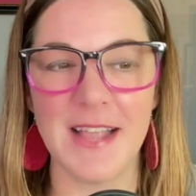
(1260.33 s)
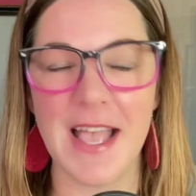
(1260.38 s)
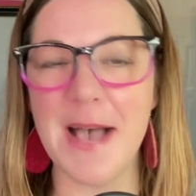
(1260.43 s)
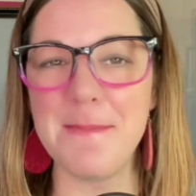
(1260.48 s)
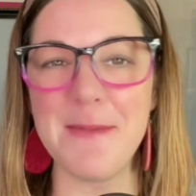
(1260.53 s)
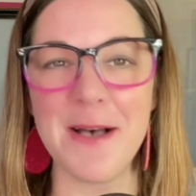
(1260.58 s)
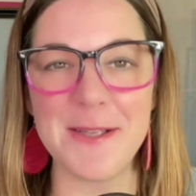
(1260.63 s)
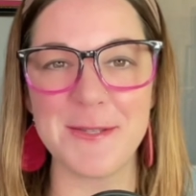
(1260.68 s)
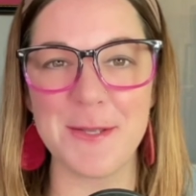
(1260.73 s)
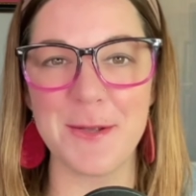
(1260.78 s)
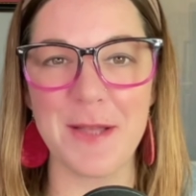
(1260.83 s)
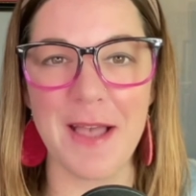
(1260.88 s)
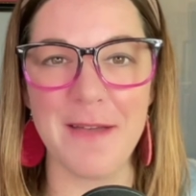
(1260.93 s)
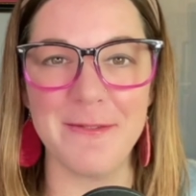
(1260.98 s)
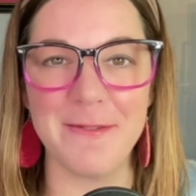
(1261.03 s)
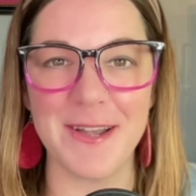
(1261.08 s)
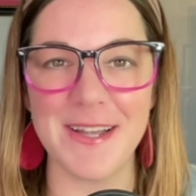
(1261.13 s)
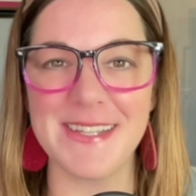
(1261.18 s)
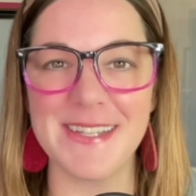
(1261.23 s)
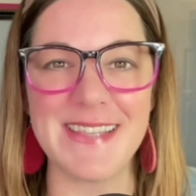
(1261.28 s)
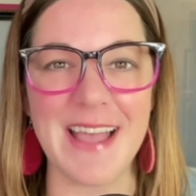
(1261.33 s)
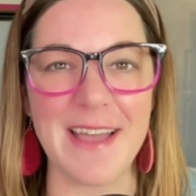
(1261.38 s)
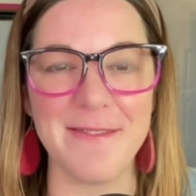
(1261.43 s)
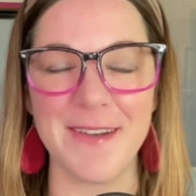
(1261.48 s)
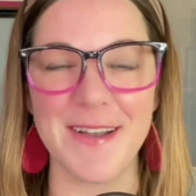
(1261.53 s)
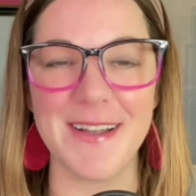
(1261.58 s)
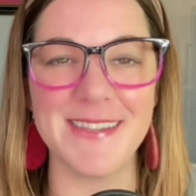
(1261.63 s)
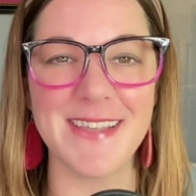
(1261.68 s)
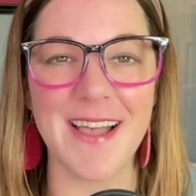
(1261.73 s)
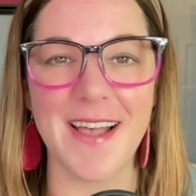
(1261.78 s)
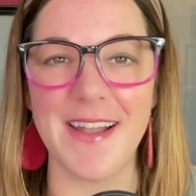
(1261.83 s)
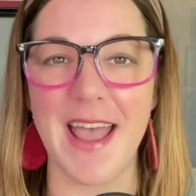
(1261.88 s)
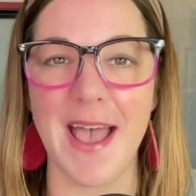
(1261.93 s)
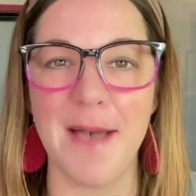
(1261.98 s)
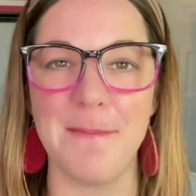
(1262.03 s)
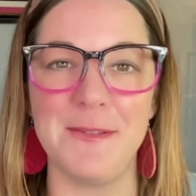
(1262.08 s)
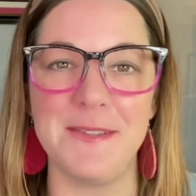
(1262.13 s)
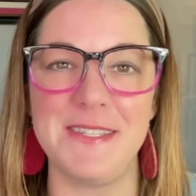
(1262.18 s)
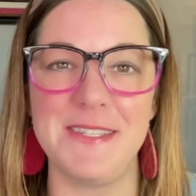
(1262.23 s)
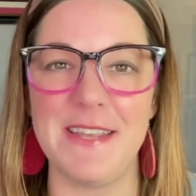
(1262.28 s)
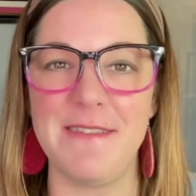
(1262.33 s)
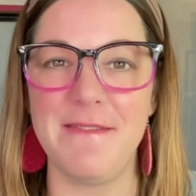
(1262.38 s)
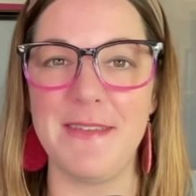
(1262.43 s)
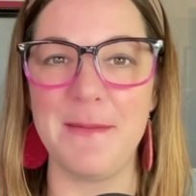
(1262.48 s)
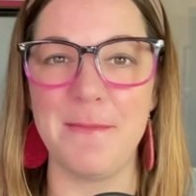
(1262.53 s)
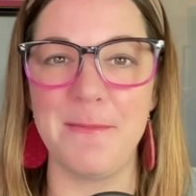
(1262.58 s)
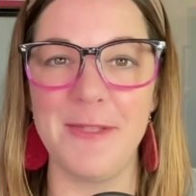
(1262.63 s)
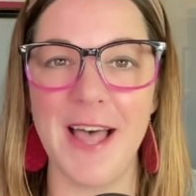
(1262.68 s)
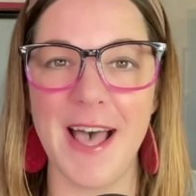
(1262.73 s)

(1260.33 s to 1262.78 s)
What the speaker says: I'm also covering Severance on Apple TV+.